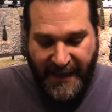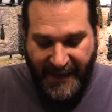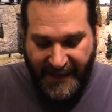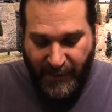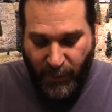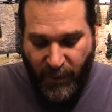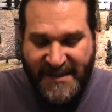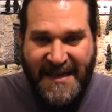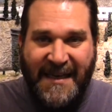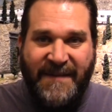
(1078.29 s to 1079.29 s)
And
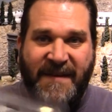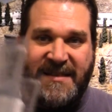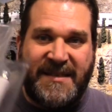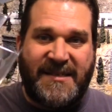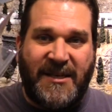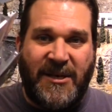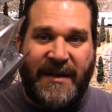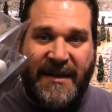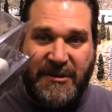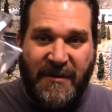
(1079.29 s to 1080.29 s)
once I get these
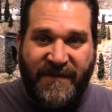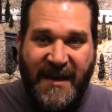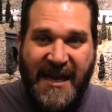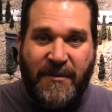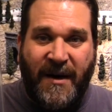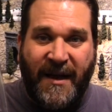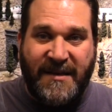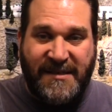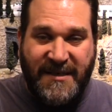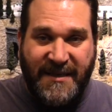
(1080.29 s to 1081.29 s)
installed, I'll do a video on
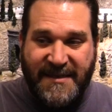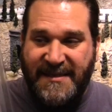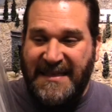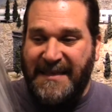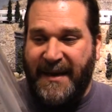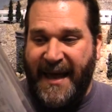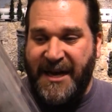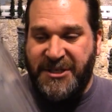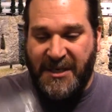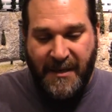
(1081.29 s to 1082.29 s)
it so you see them in
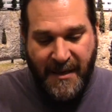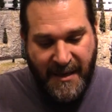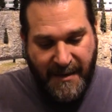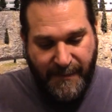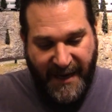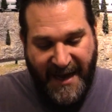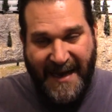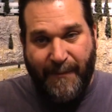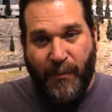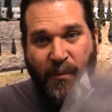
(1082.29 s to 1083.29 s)
action, but I
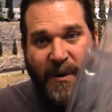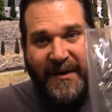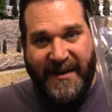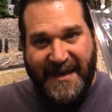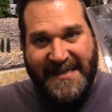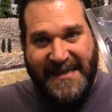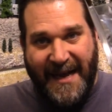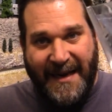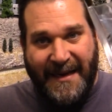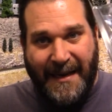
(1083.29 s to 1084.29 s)
am really
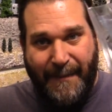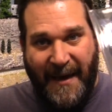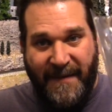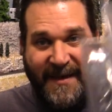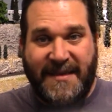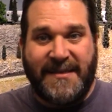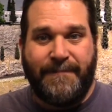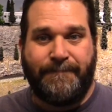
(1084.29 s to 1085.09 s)
excited about these.